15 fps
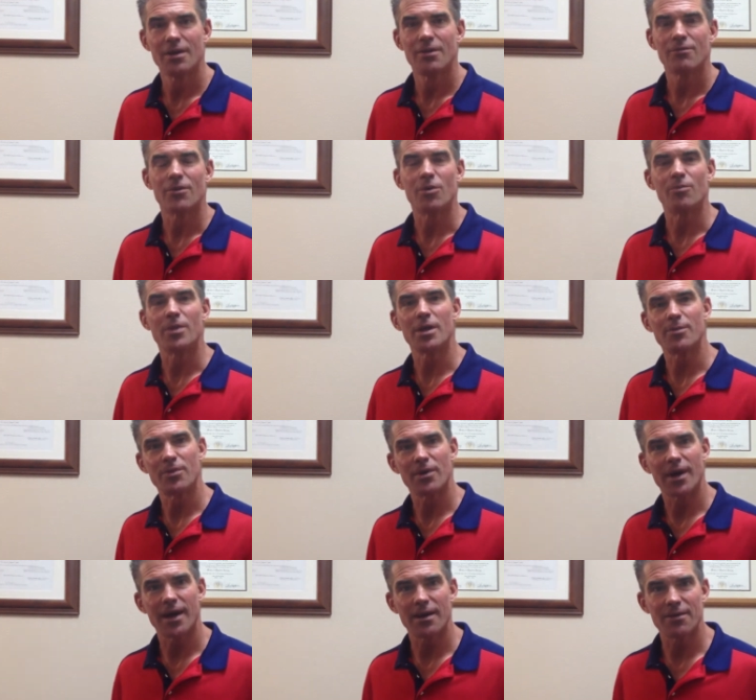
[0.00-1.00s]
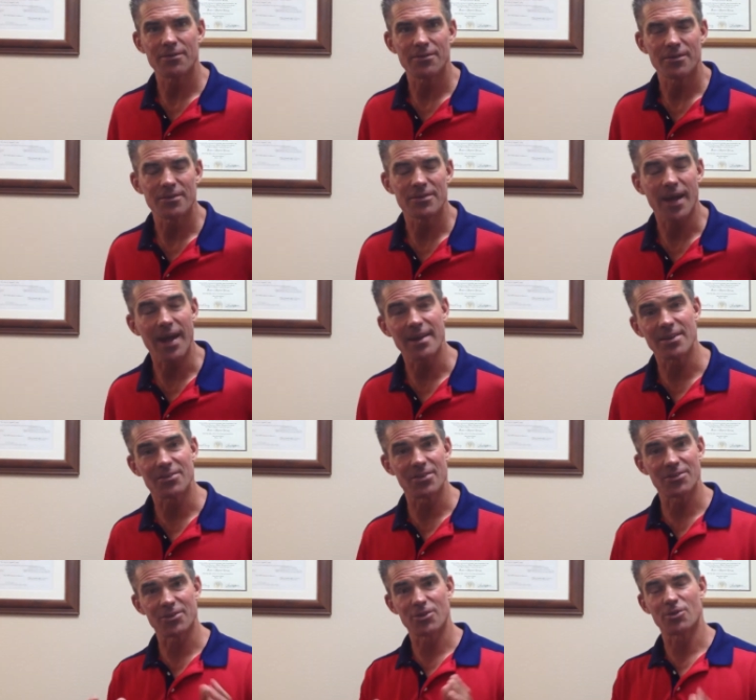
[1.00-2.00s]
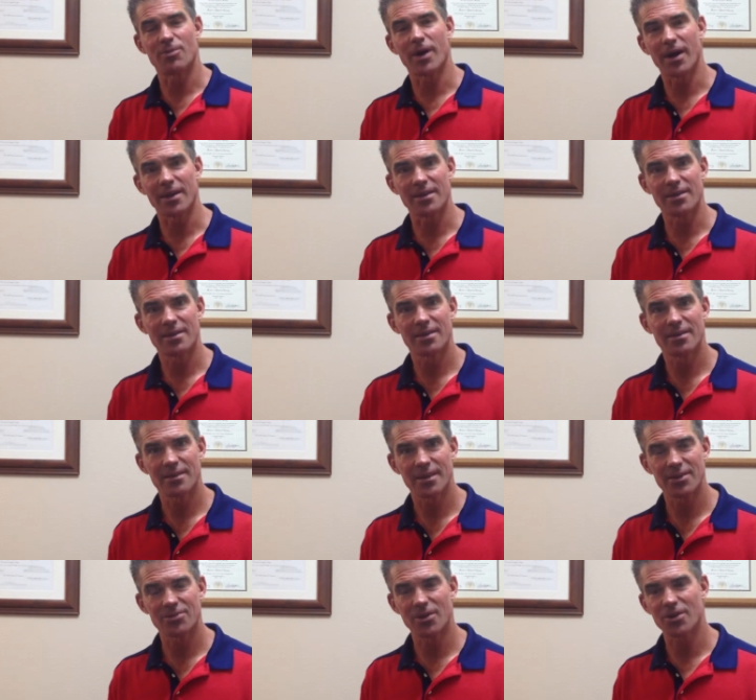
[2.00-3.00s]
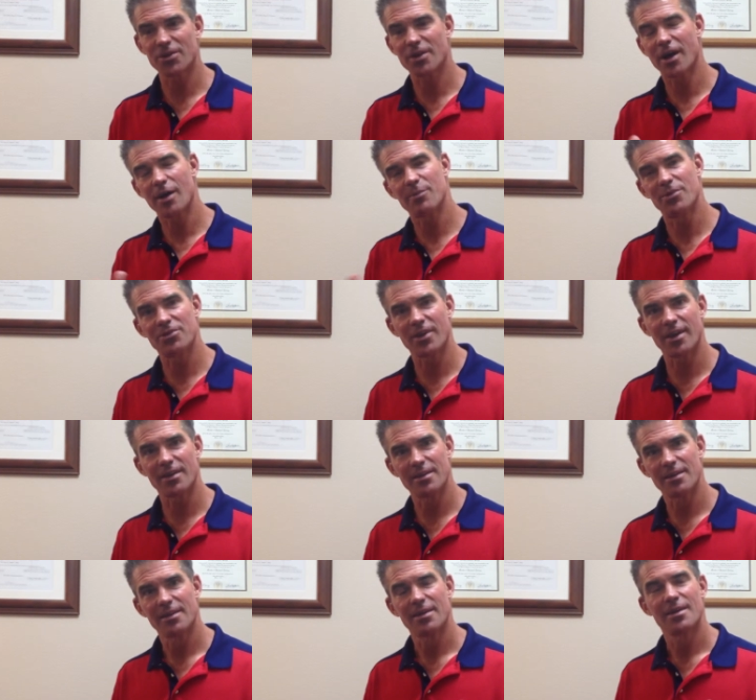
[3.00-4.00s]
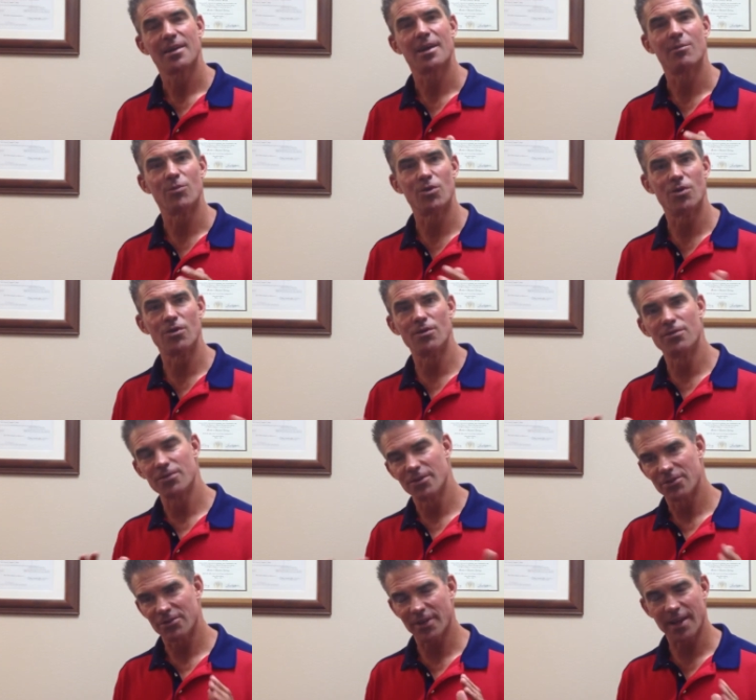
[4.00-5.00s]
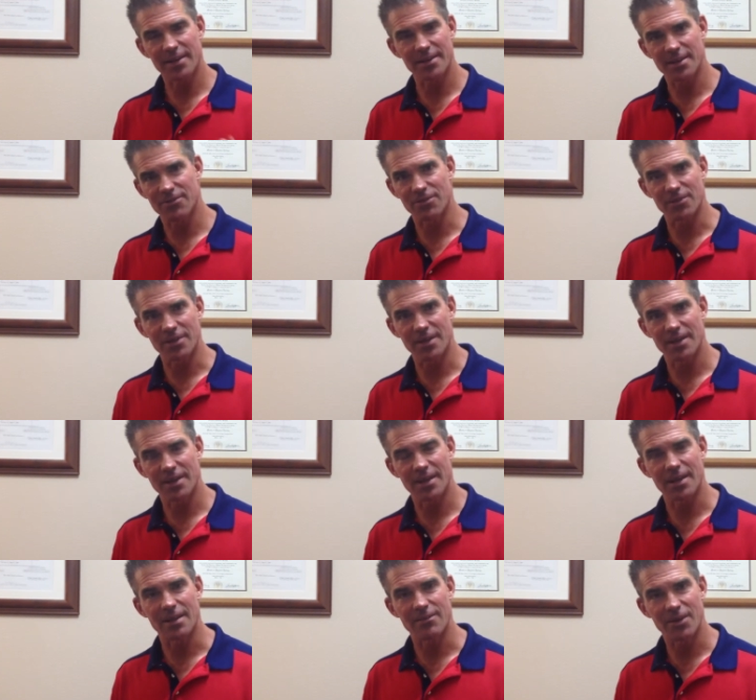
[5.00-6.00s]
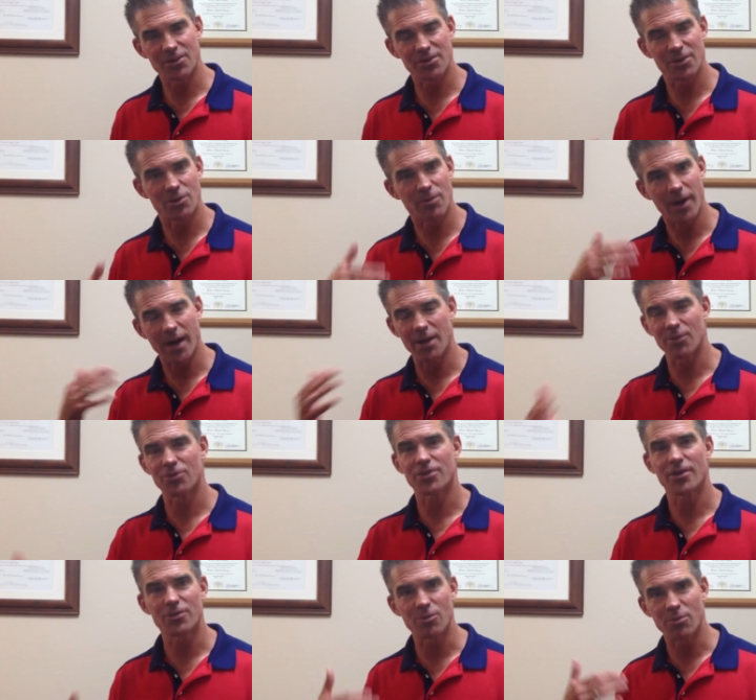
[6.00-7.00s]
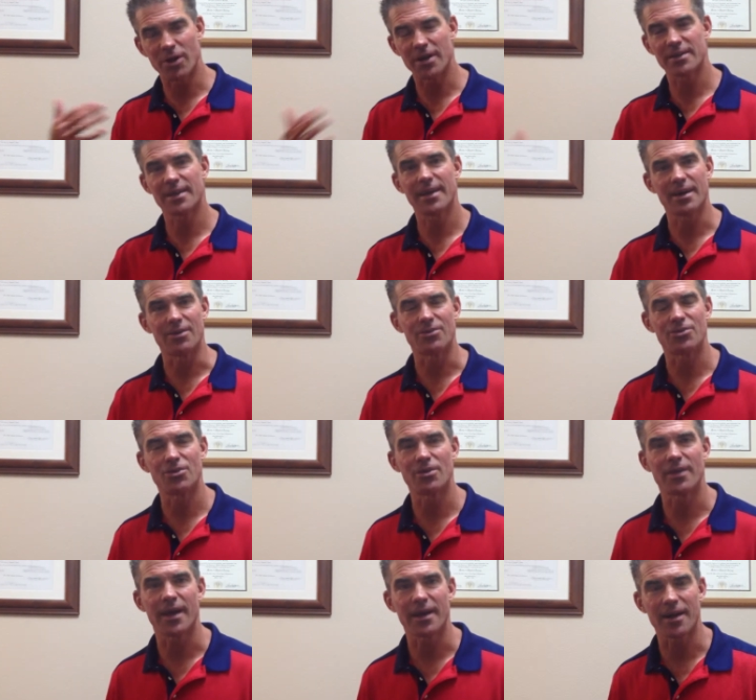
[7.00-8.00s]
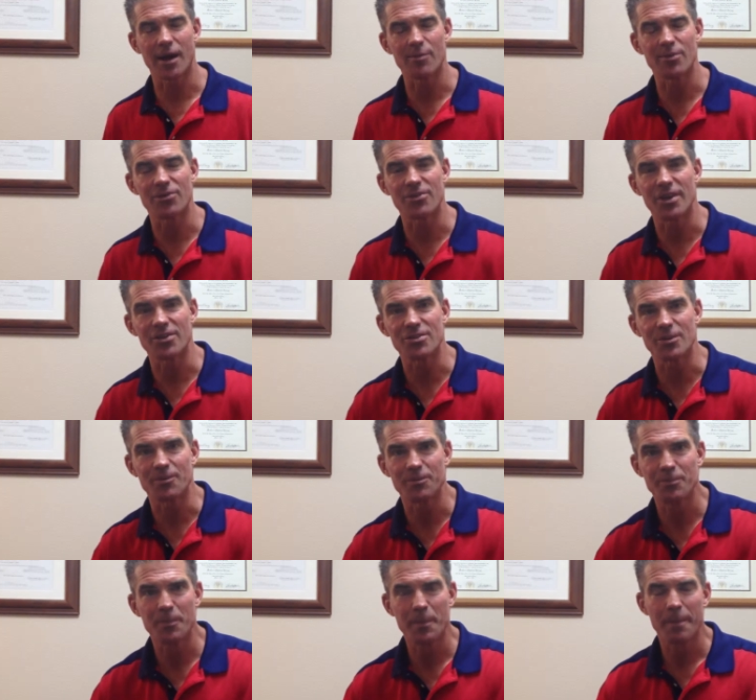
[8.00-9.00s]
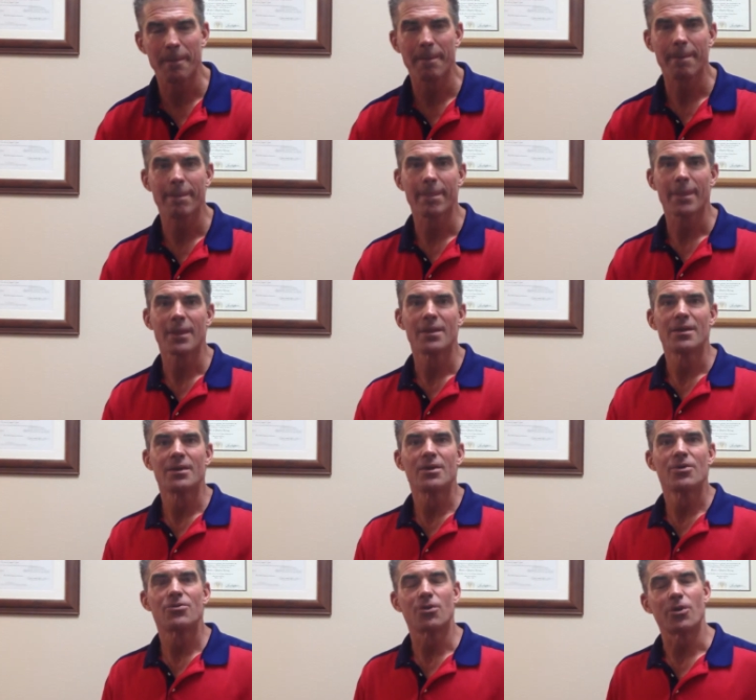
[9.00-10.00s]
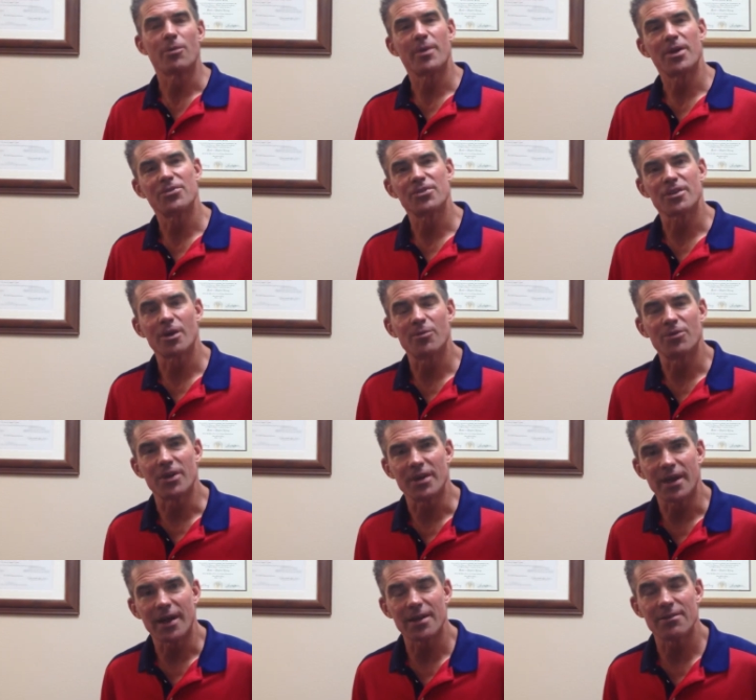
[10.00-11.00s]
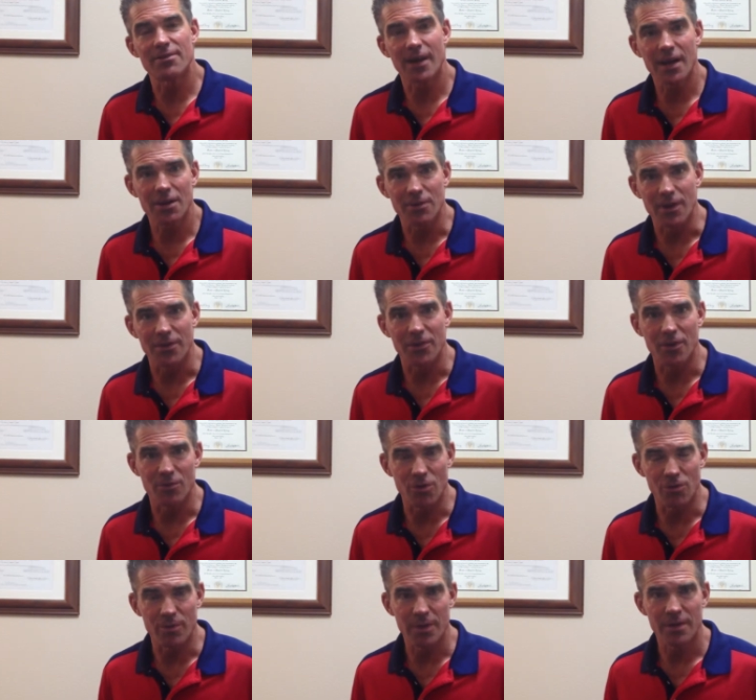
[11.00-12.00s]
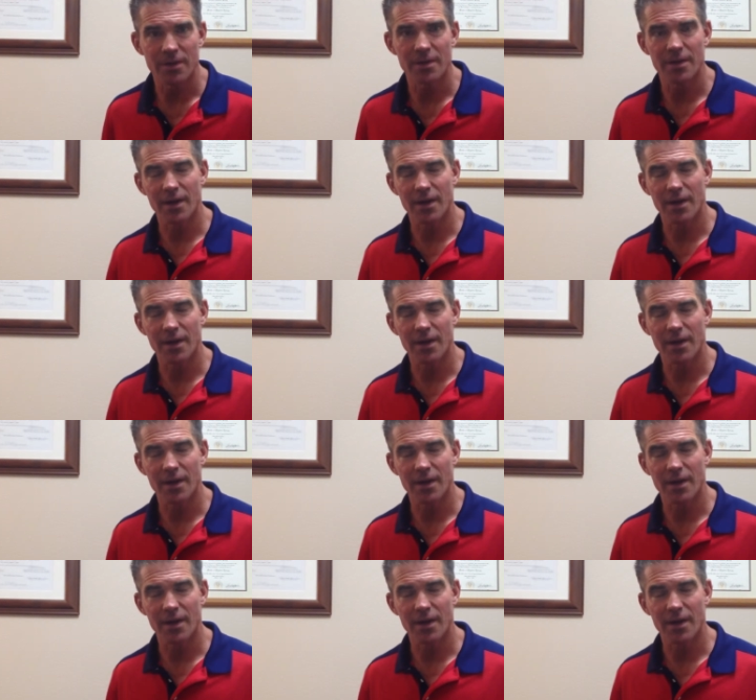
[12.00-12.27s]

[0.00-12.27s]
When people have tightnesses in their body, they start to compensate and move slightly differently, and eventually their body will start to break down due to that compensation. So when a patient comes in, I evaluate their movement.